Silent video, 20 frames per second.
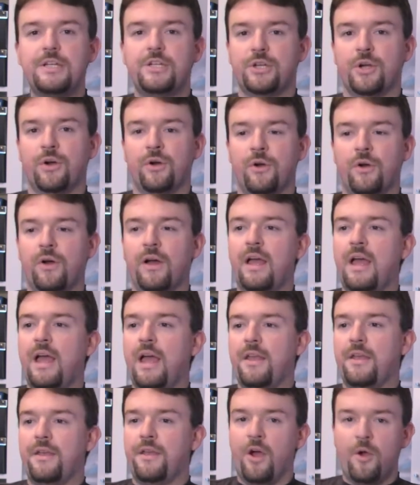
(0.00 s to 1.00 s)
sure
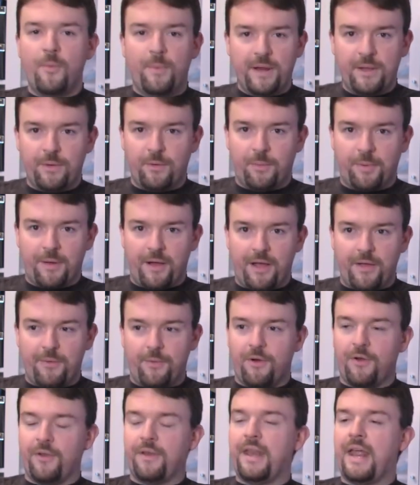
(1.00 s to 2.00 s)
nobody will buy
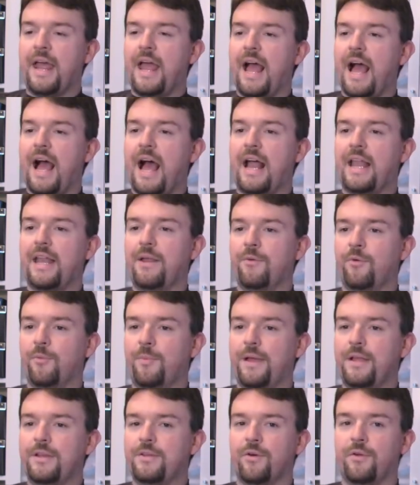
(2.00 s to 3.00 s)
one and it will
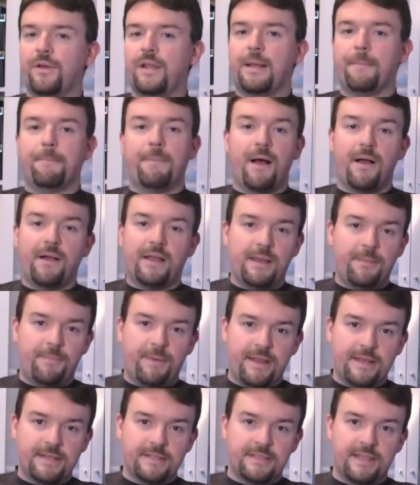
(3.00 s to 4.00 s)
be adorning bargain
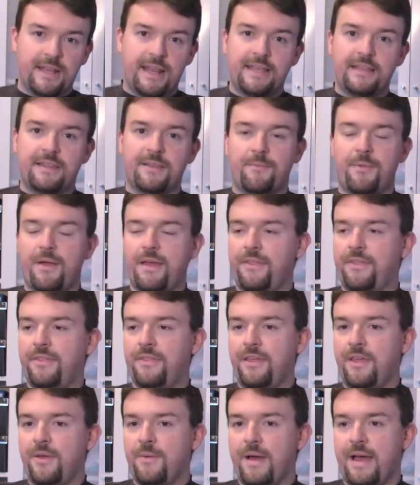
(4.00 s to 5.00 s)
bins the length and breadth of
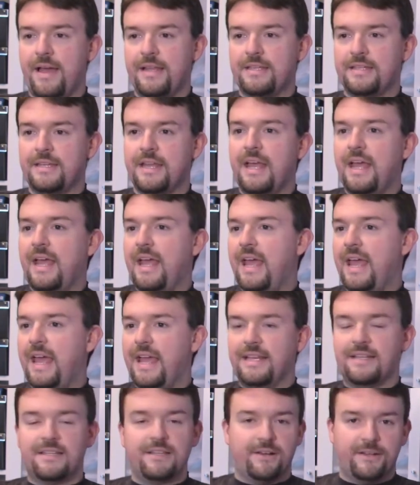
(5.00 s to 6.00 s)
the US
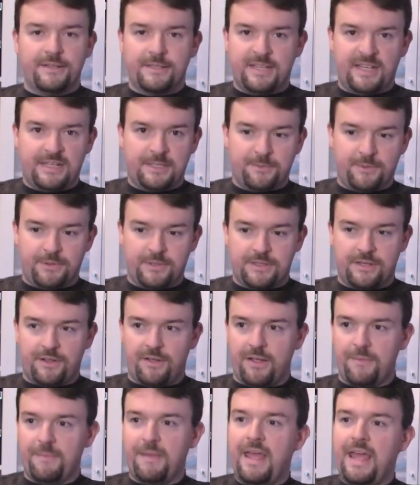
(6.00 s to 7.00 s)
inside 6 months'
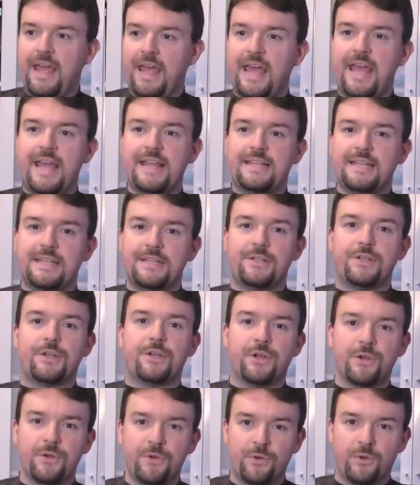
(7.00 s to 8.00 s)
time. It is
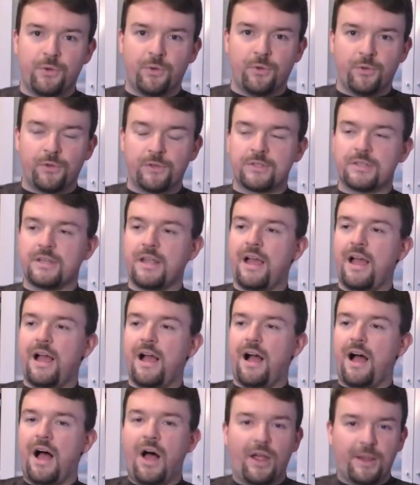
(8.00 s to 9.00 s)
Google's
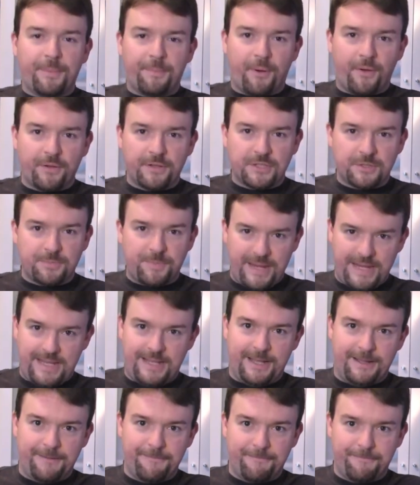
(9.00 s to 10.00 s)
iPod
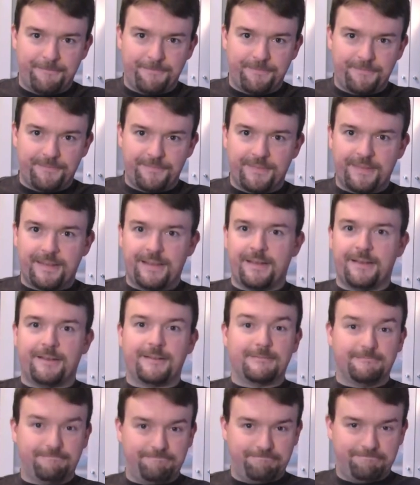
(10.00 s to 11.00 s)
speaker.
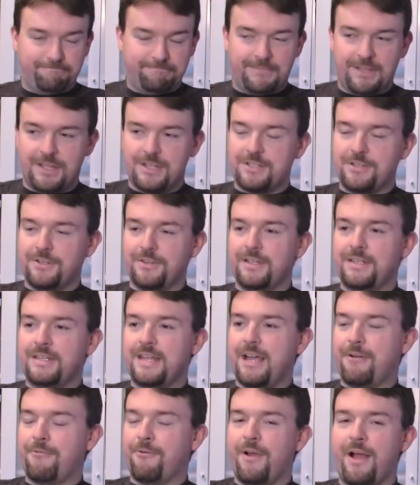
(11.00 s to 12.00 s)
There's another
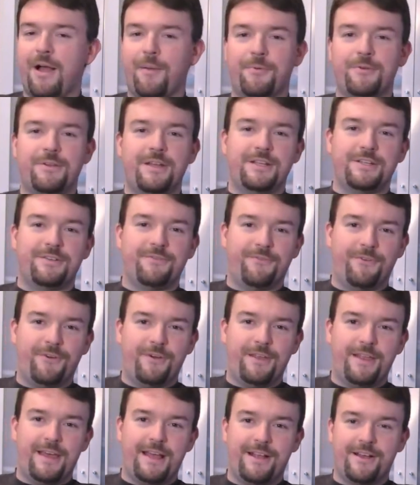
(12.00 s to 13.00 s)
Tech Royale prediction
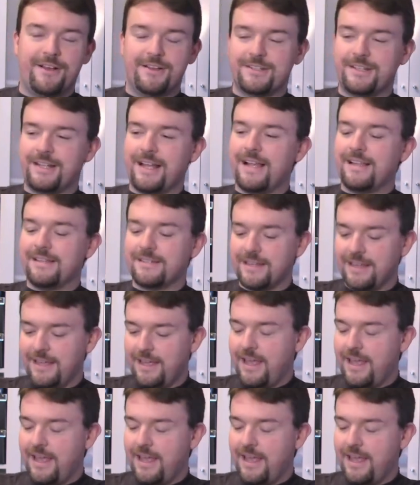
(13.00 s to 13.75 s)
for you there, guys and gals.